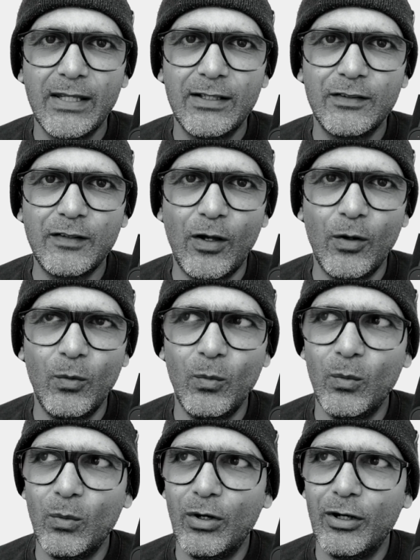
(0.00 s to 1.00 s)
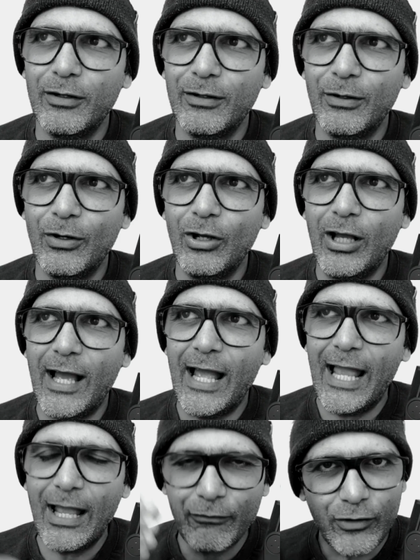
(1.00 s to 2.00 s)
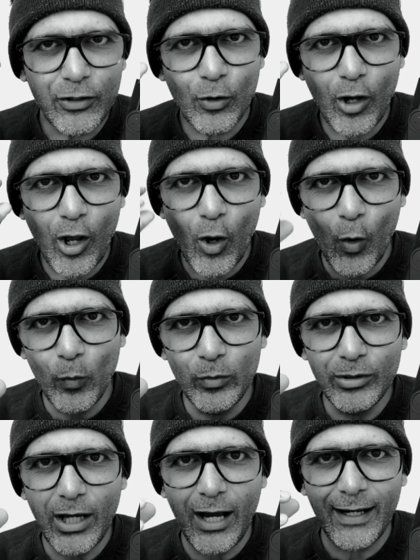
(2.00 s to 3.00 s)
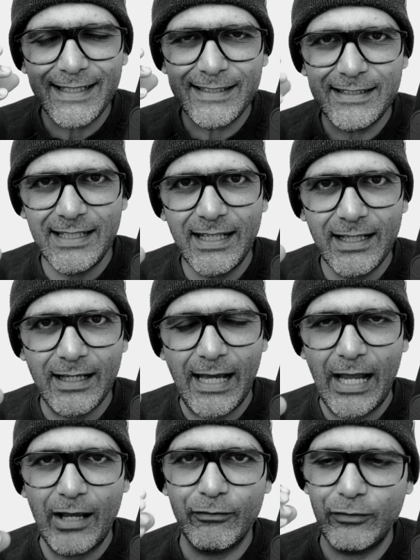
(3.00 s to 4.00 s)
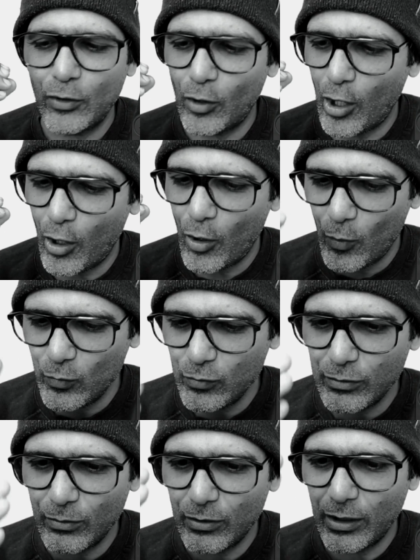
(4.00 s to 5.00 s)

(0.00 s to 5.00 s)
So have your own idea, have your own,